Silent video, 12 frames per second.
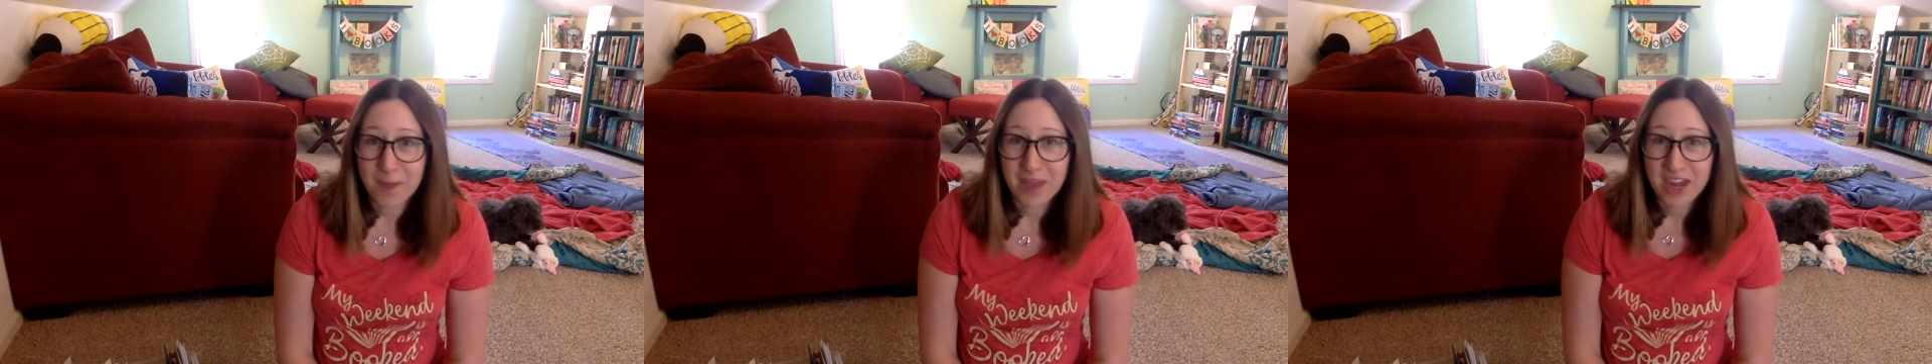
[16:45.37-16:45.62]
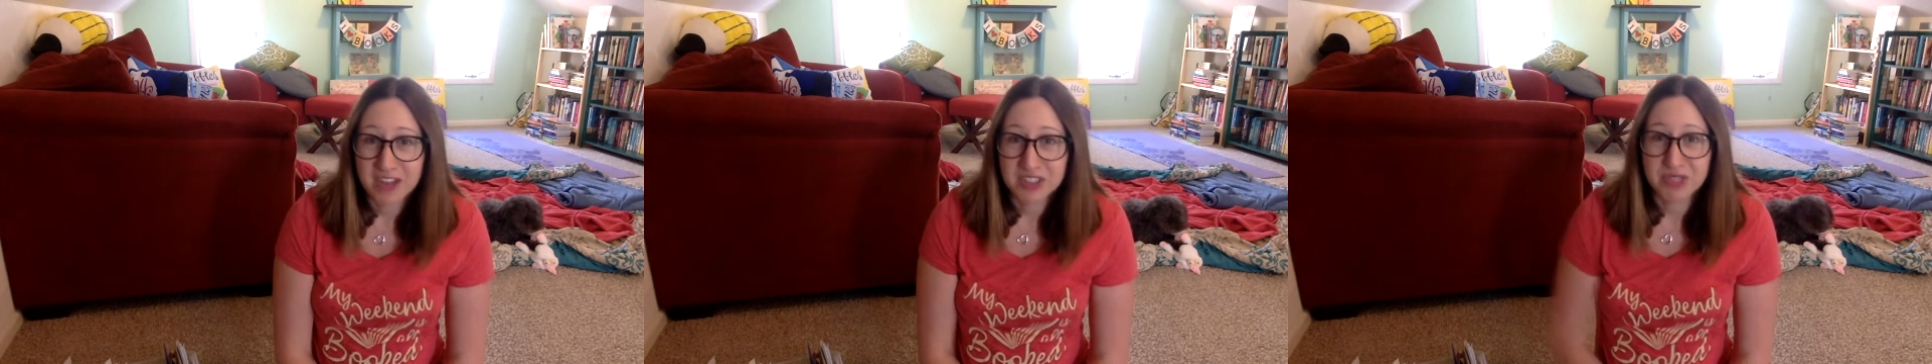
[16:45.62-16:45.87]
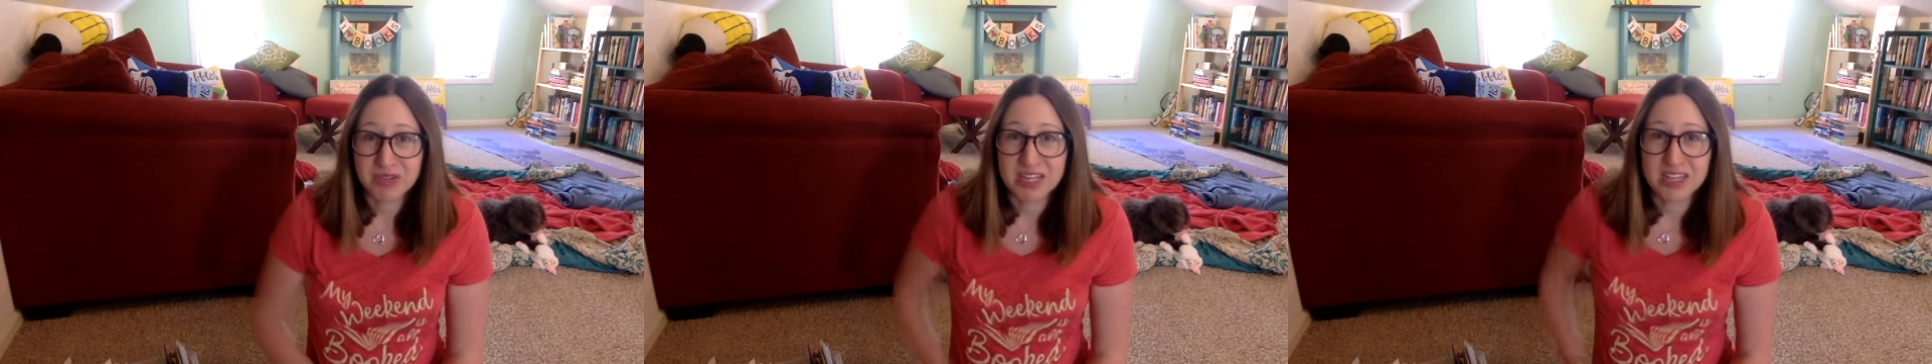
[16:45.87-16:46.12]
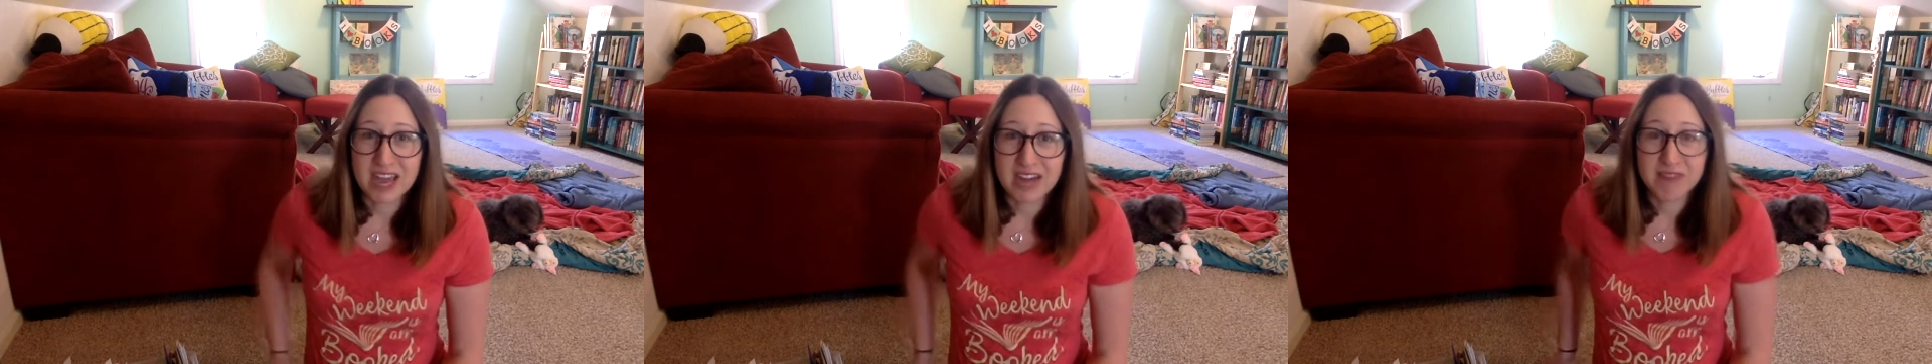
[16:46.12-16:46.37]
I also read a
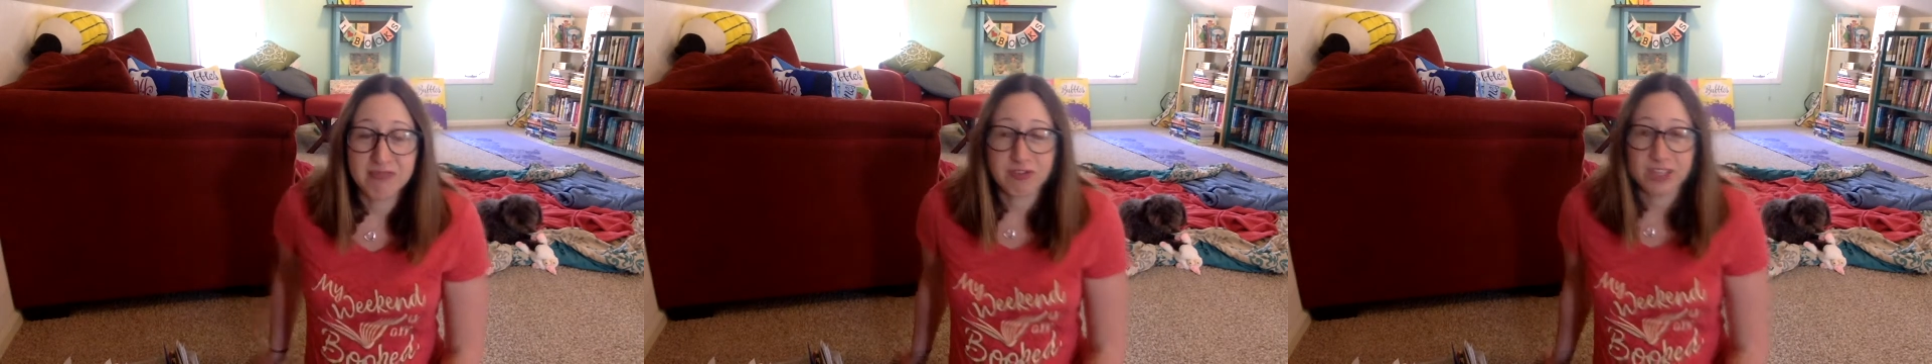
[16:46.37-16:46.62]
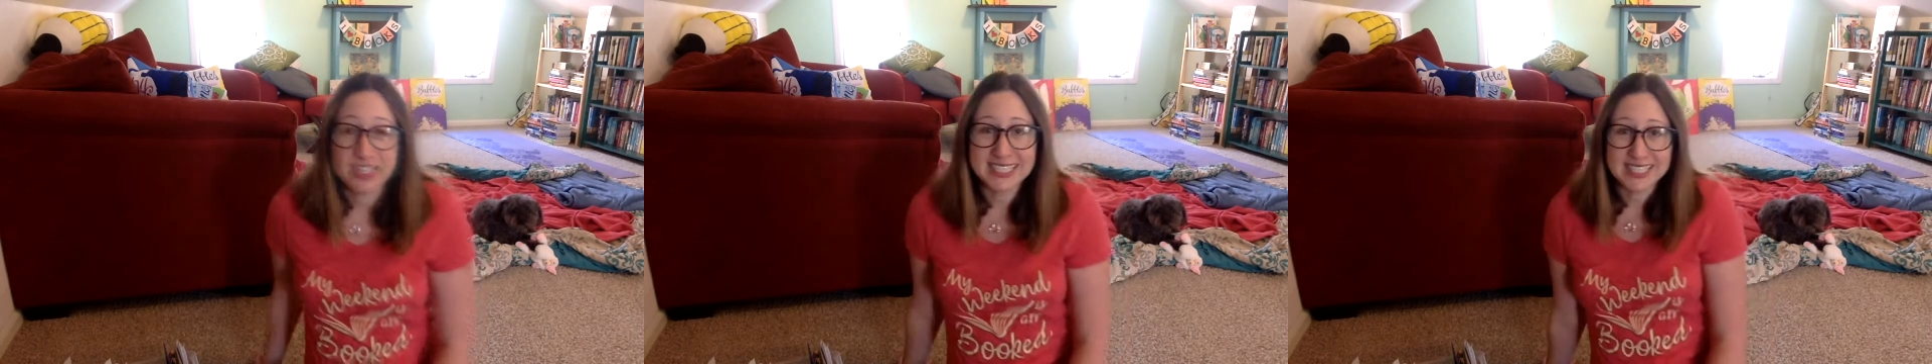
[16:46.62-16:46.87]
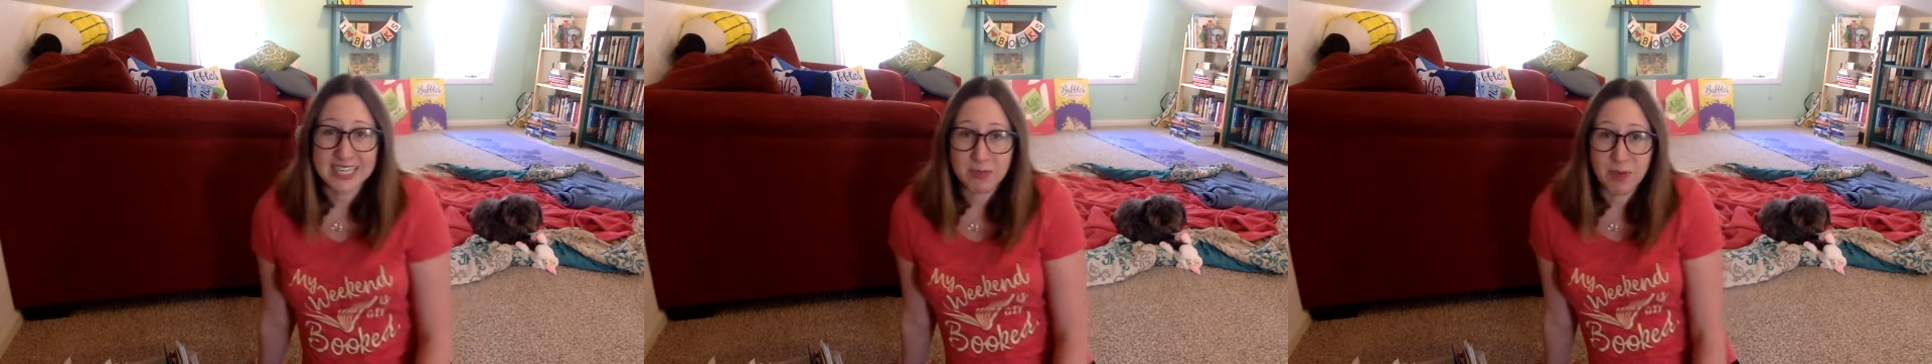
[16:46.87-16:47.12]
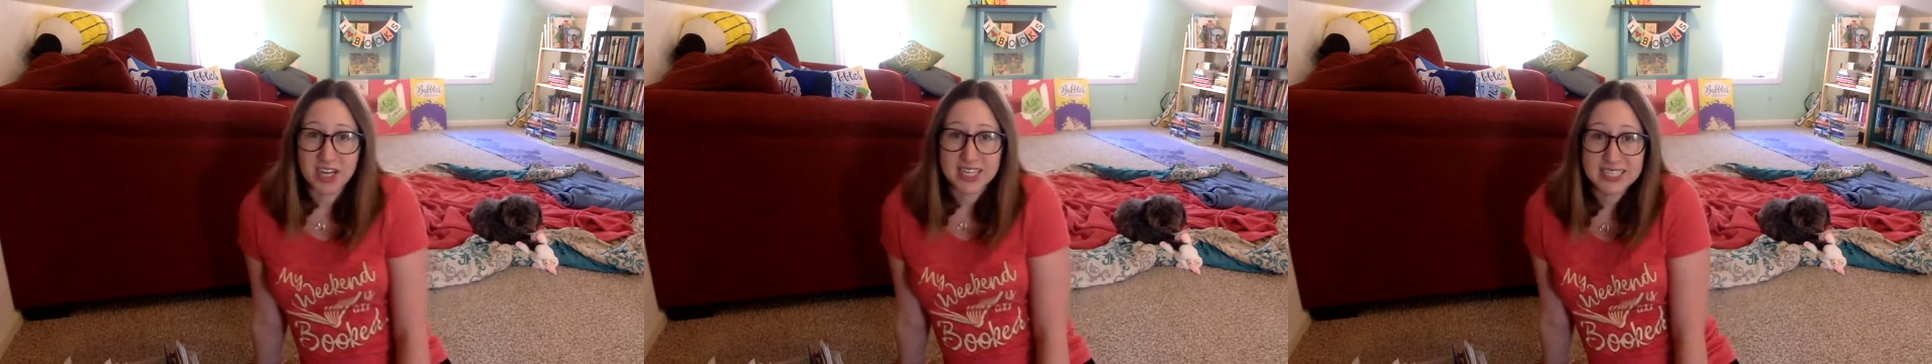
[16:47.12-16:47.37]
lot of realistic
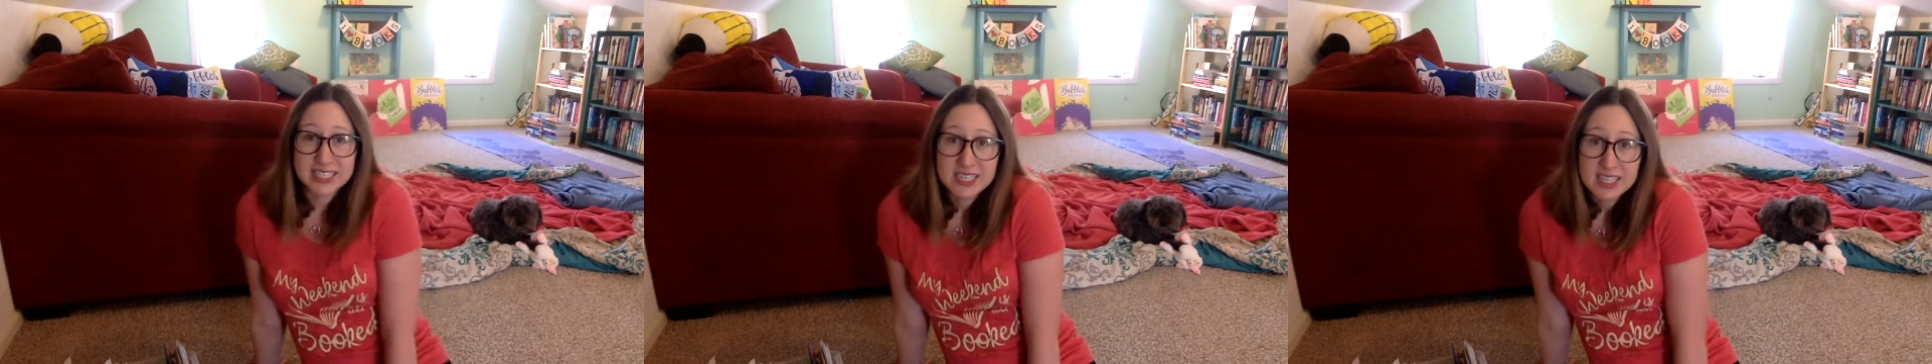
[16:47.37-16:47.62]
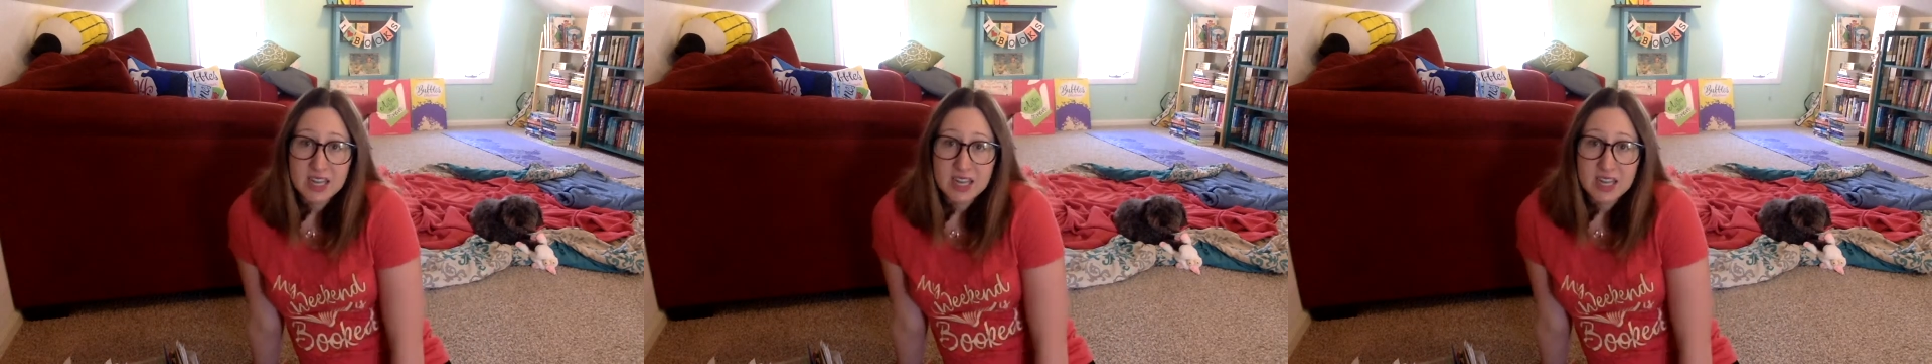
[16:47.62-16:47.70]
books.